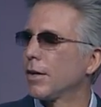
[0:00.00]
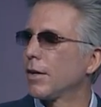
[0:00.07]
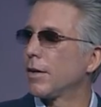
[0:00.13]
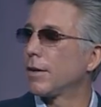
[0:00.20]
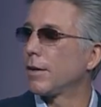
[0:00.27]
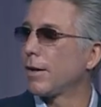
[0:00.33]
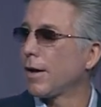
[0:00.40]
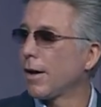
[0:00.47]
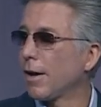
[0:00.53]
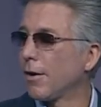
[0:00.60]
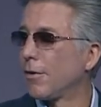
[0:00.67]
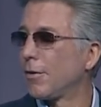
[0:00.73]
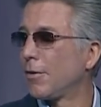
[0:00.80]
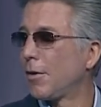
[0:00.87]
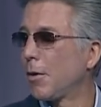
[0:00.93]
And
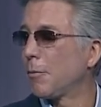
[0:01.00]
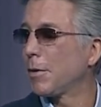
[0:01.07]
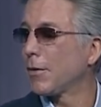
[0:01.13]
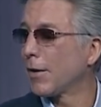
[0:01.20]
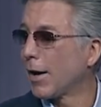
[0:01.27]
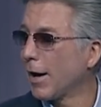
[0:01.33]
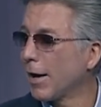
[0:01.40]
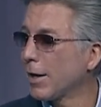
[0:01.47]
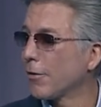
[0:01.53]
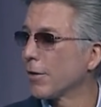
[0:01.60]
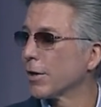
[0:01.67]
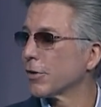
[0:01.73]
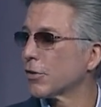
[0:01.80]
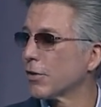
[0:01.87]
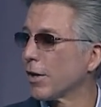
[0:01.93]
now I'm in the
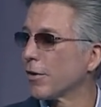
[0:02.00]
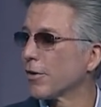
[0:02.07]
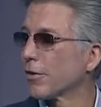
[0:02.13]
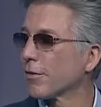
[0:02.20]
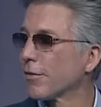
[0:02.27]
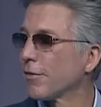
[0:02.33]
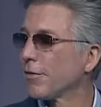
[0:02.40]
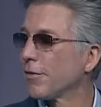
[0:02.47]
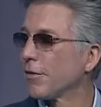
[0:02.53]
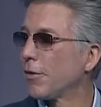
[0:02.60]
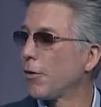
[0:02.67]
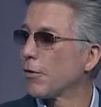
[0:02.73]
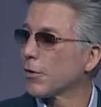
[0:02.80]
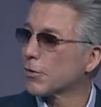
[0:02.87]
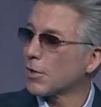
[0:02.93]
hiring center
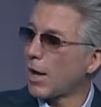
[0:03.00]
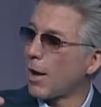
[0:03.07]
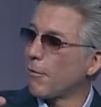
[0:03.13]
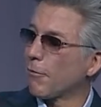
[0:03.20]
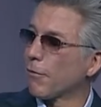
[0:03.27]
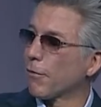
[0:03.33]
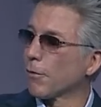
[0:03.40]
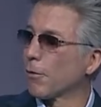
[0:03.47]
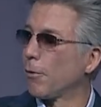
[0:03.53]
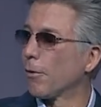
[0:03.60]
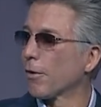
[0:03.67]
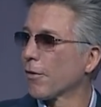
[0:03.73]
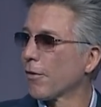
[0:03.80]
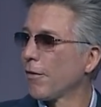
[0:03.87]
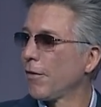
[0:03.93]
on the top floor,